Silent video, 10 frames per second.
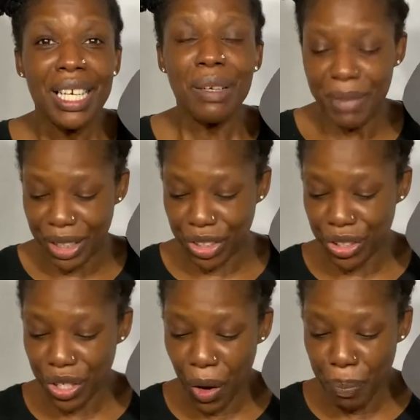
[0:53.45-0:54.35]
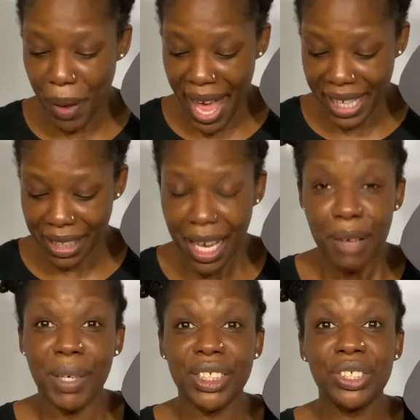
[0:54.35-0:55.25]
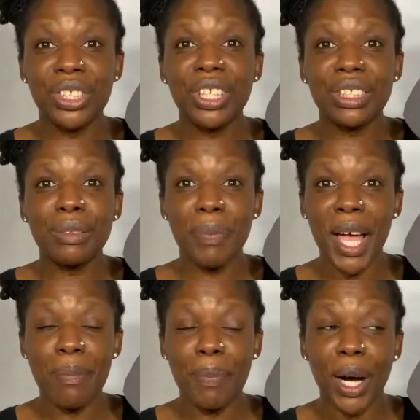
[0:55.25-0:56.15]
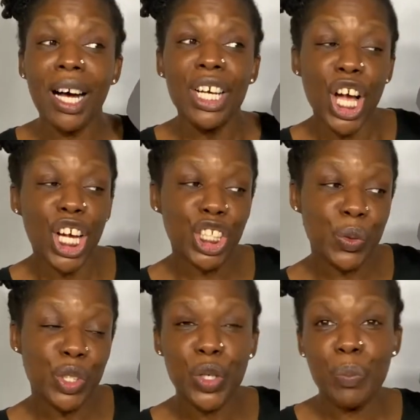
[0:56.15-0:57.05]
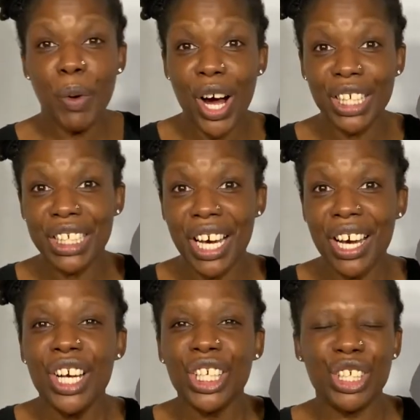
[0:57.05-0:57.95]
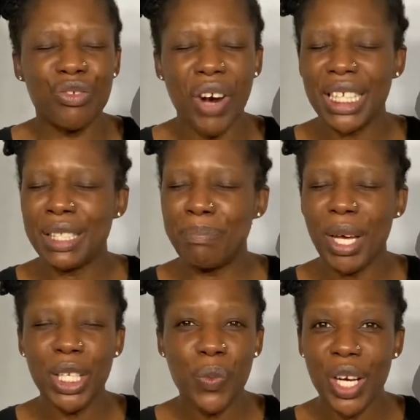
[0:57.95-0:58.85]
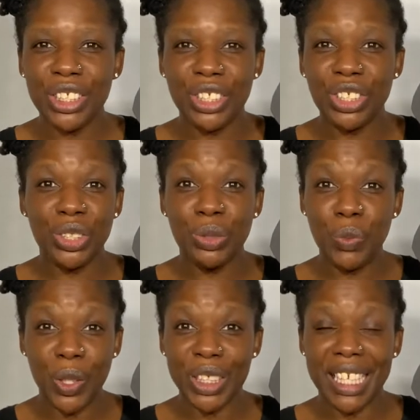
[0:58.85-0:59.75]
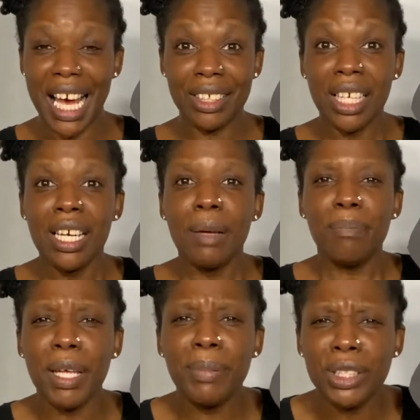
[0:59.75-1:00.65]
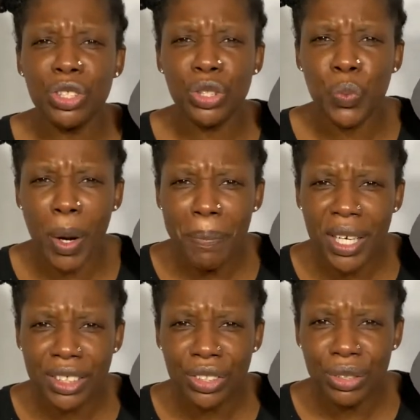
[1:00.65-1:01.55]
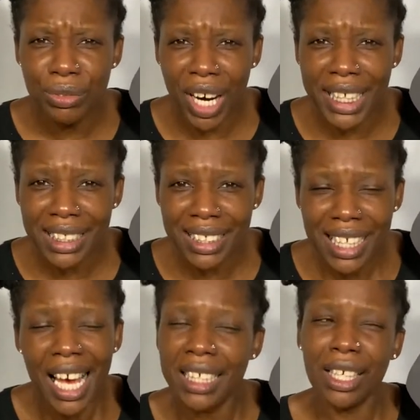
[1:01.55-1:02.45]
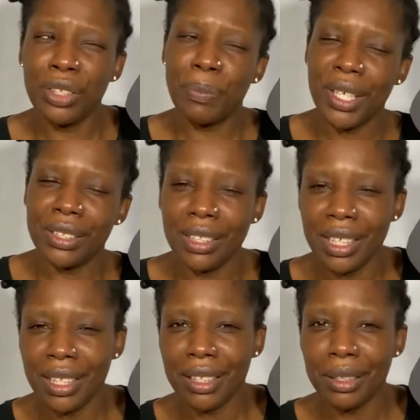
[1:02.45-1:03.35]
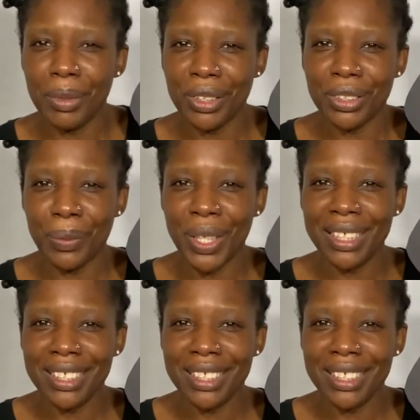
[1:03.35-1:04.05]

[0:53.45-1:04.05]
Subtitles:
Make sure you got a pen, make sure you got some paper, and you and your partner can write as many words as you want down. Maybe choose one person who writes and the other person can give them lots of words.